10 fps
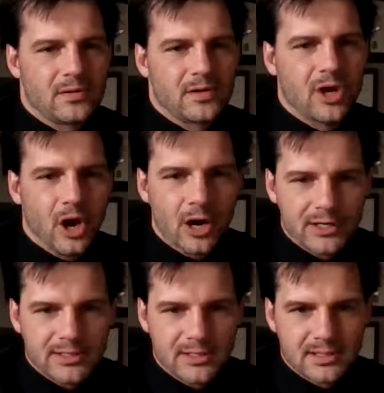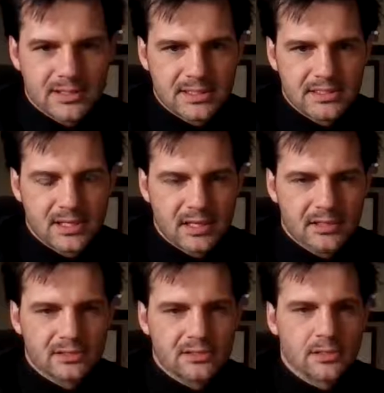God is in the
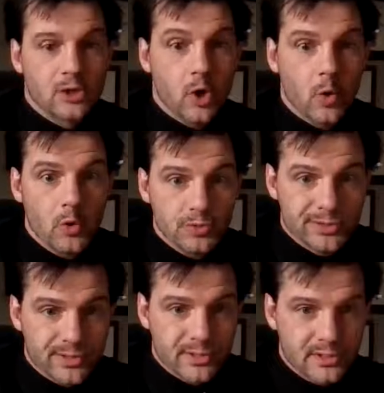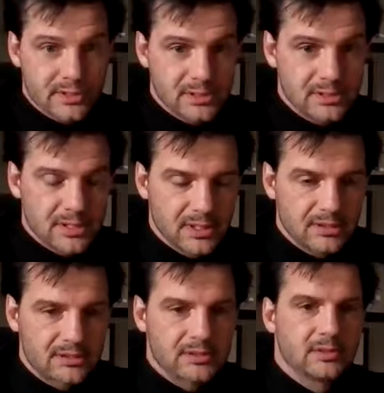details. Gold is in the
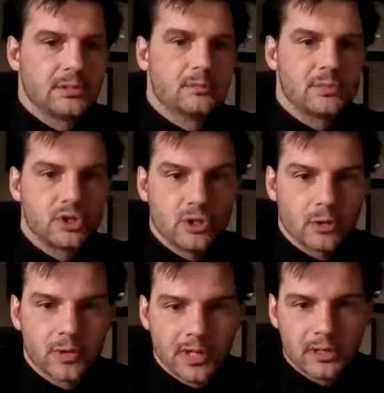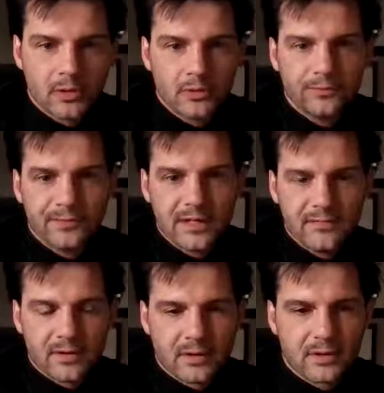details. Don't get gold
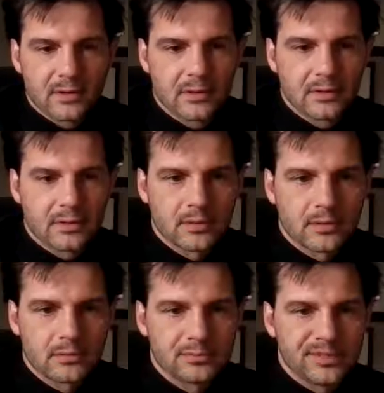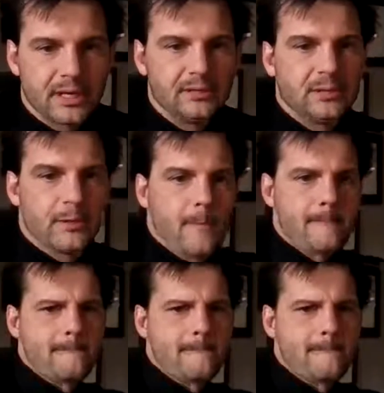fever. I'm telling you.